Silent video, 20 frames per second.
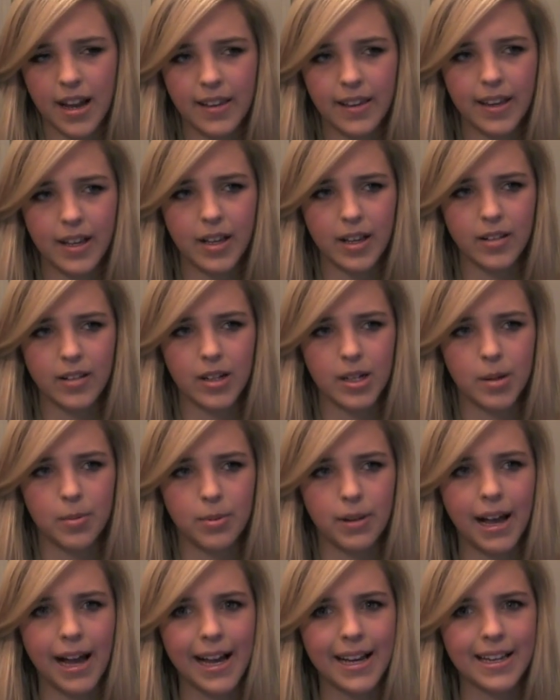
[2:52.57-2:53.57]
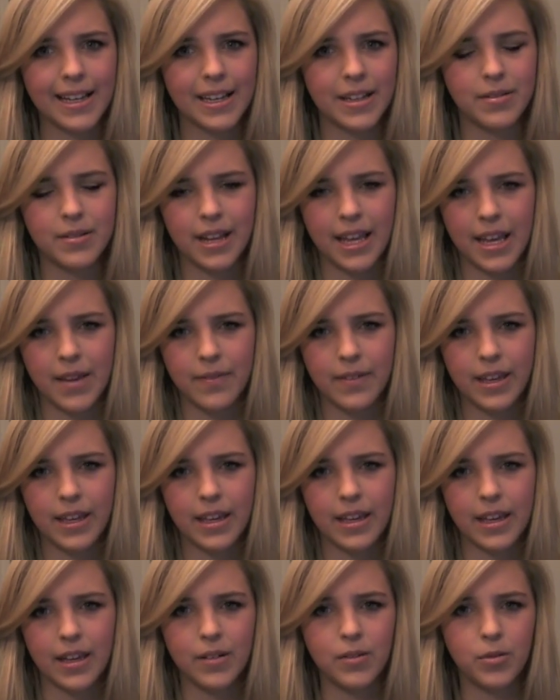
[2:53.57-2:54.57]
I like a lot of black and
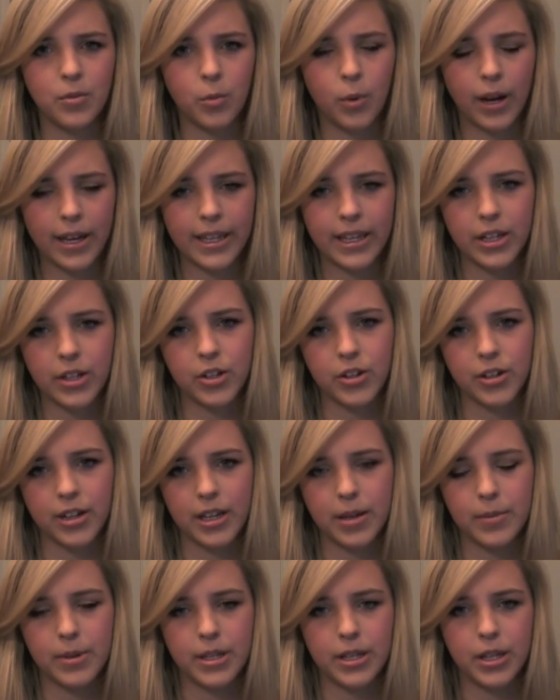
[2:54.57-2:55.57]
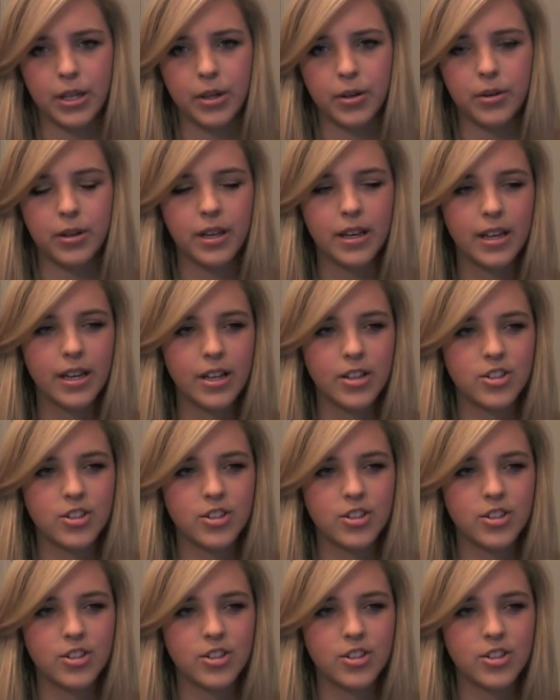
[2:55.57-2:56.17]
navy and white and cream and nude,